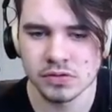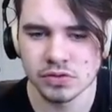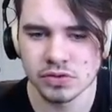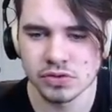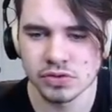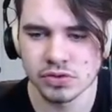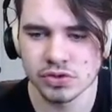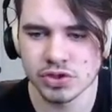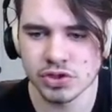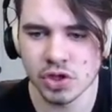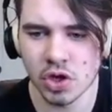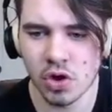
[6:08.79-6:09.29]

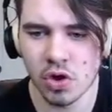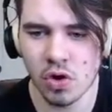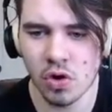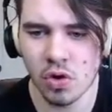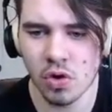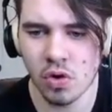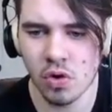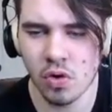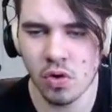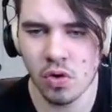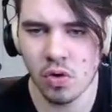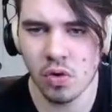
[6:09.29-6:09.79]

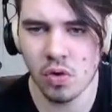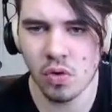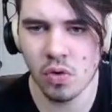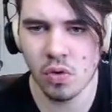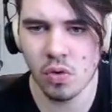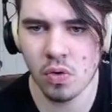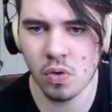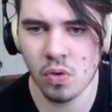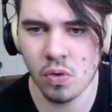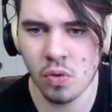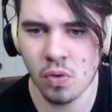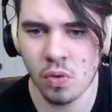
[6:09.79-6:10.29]

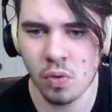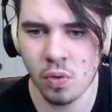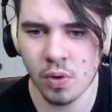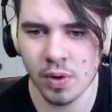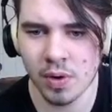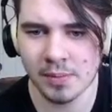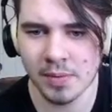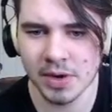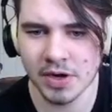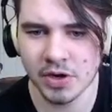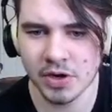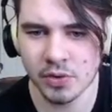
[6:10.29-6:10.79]
So, what
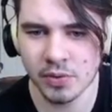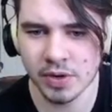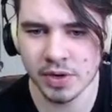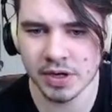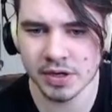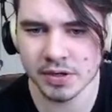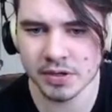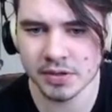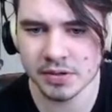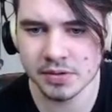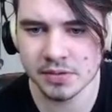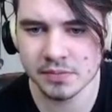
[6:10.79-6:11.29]
am I doing?
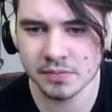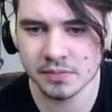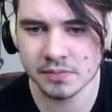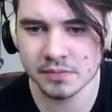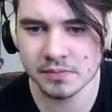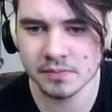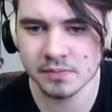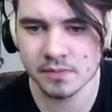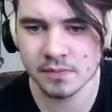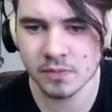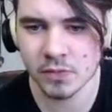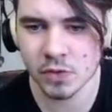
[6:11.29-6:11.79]

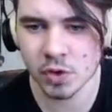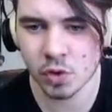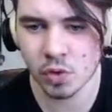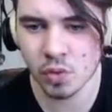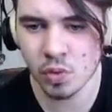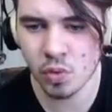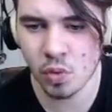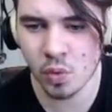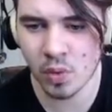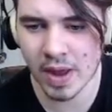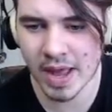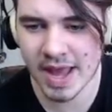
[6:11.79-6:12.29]

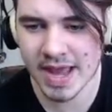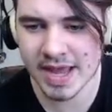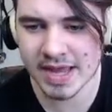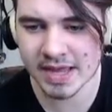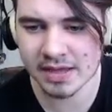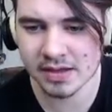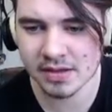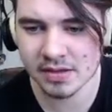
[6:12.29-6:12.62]
Ooh, hey.